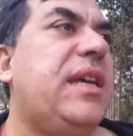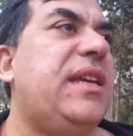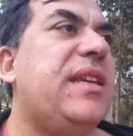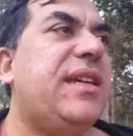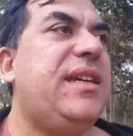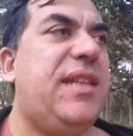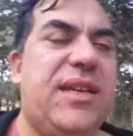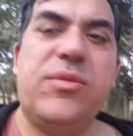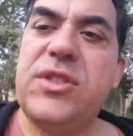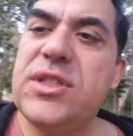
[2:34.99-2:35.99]
In
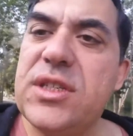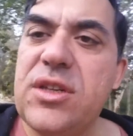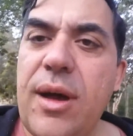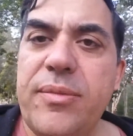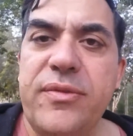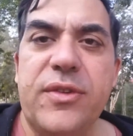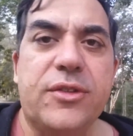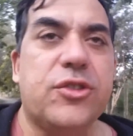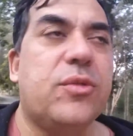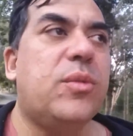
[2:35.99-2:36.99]
Edie, which is a type of
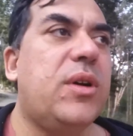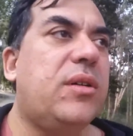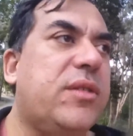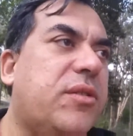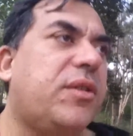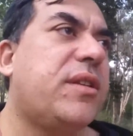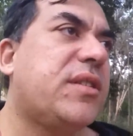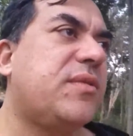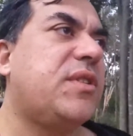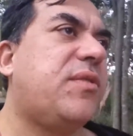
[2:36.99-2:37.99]
virtual world, there are
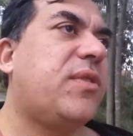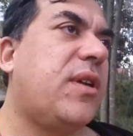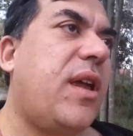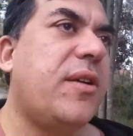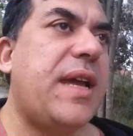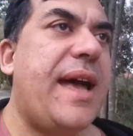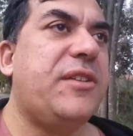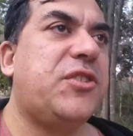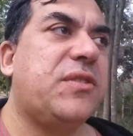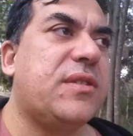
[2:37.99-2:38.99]
lots of different
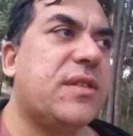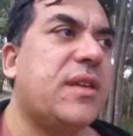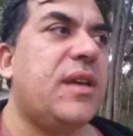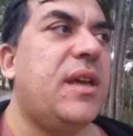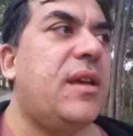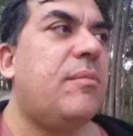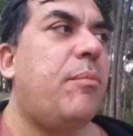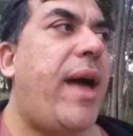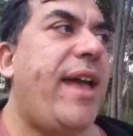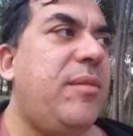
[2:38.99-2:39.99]
locations.
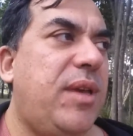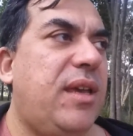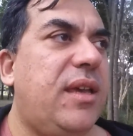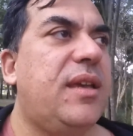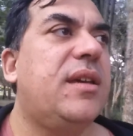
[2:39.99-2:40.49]
Maybe